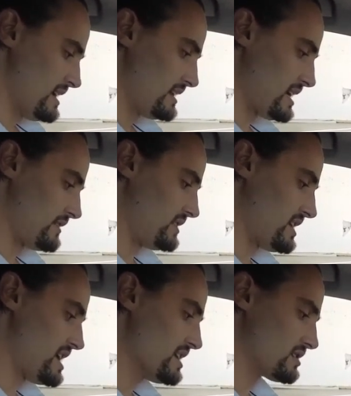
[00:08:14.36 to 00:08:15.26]
Now, if you
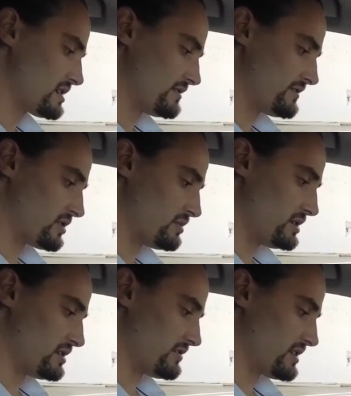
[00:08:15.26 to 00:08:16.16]
are looking for a
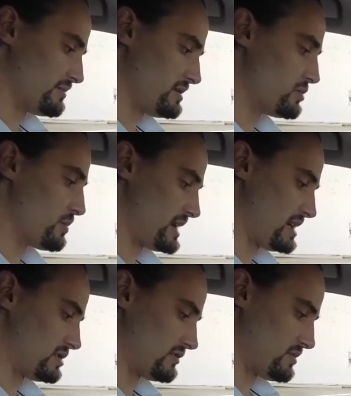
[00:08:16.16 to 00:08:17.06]
bit more
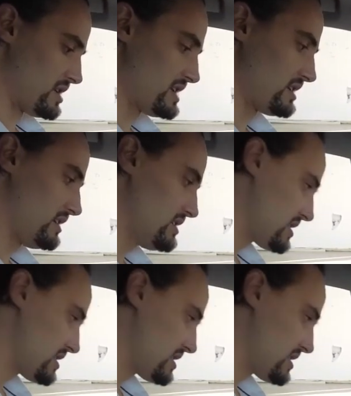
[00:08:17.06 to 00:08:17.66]
peace of mind here,